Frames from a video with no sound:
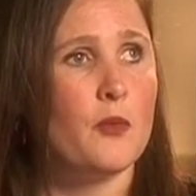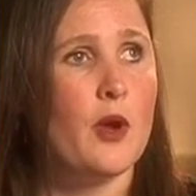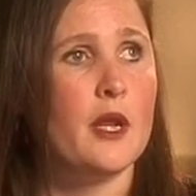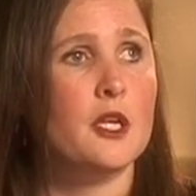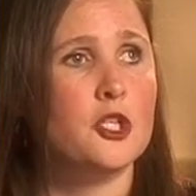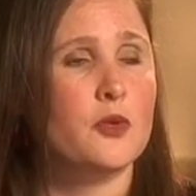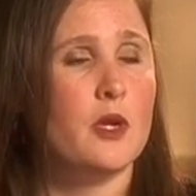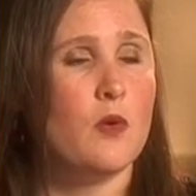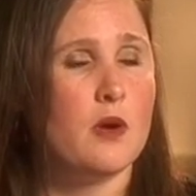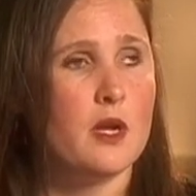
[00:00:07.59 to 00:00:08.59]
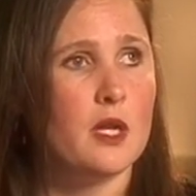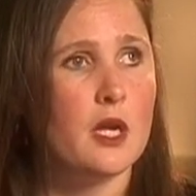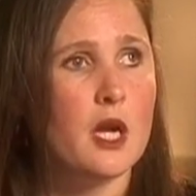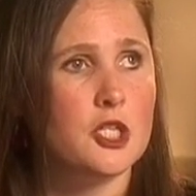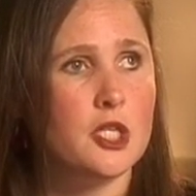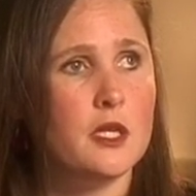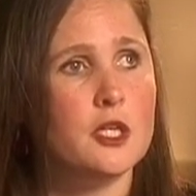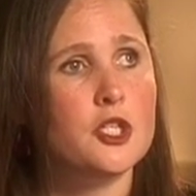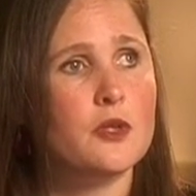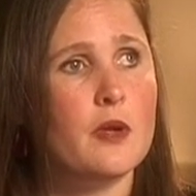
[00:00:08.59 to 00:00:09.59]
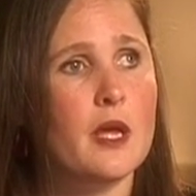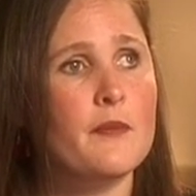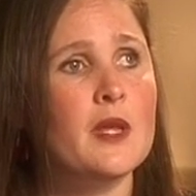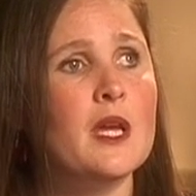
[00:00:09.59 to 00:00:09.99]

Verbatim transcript: brain injury or a concussion injury,